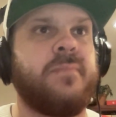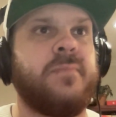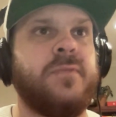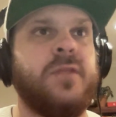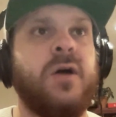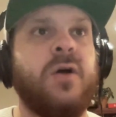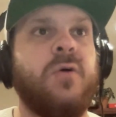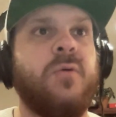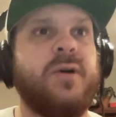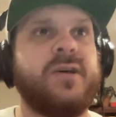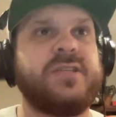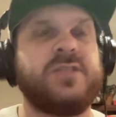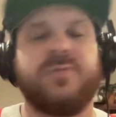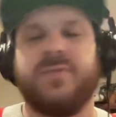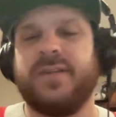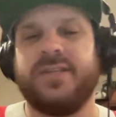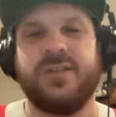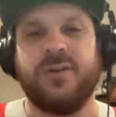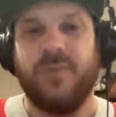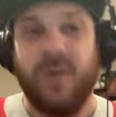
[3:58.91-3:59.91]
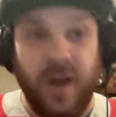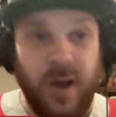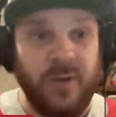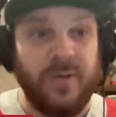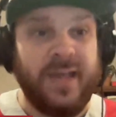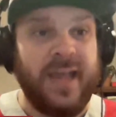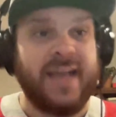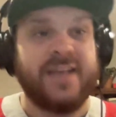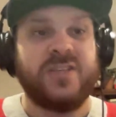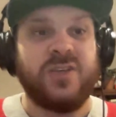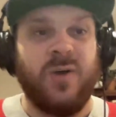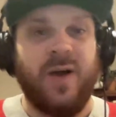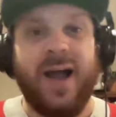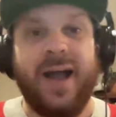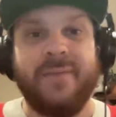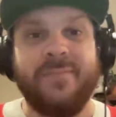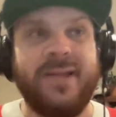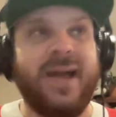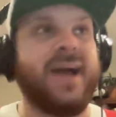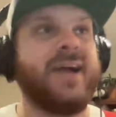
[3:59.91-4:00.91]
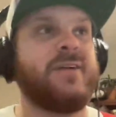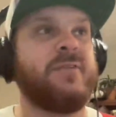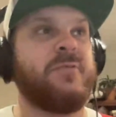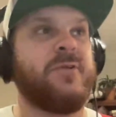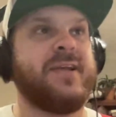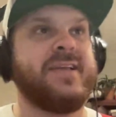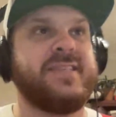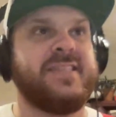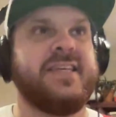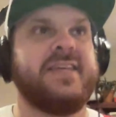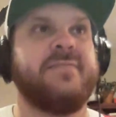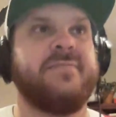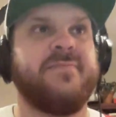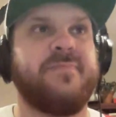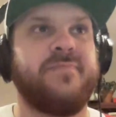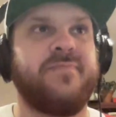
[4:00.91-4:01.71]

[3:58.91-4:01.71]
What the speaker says: No, it was 3-2. Okay, so I'm not crazy.